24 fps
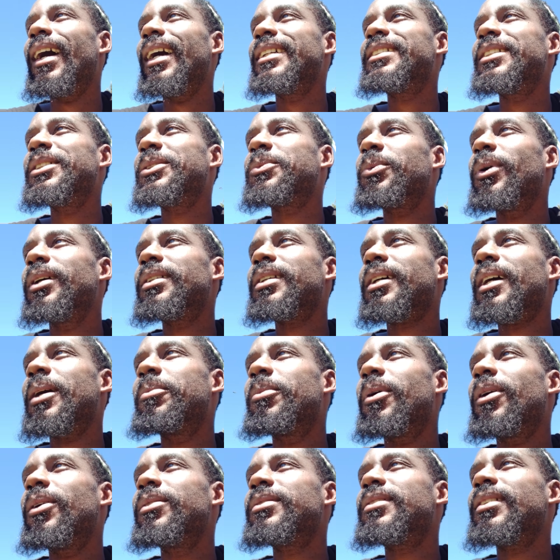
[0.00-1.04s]
I just wanted to come
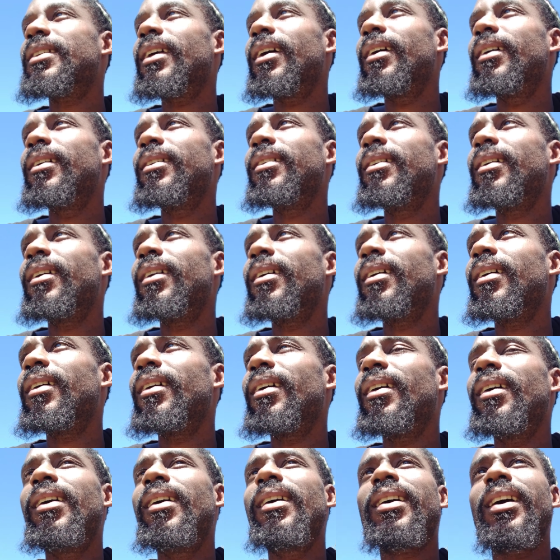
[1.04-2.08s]
on today
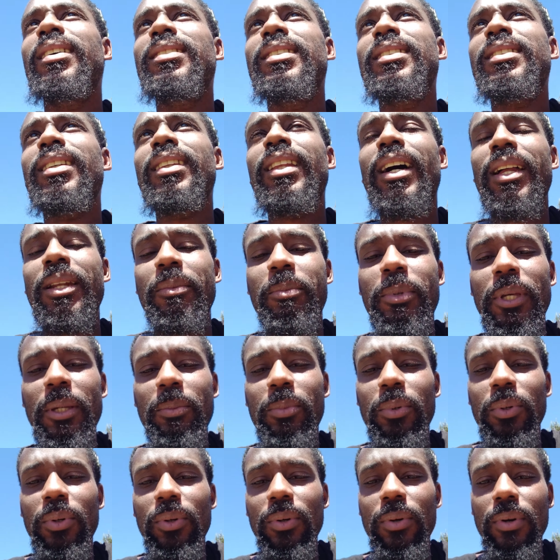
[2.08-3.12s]
because there's a lot of
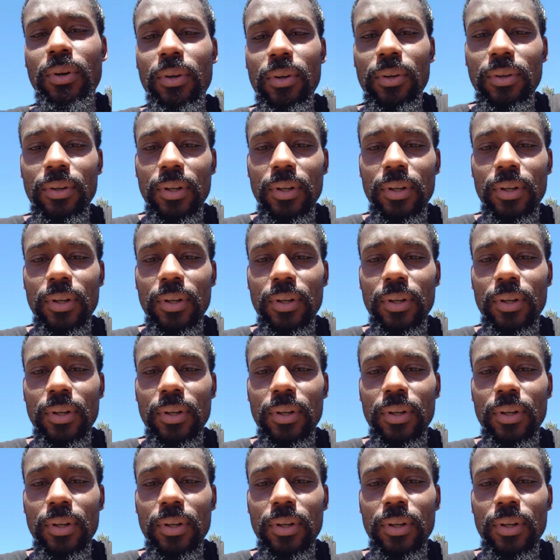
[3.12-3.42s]
people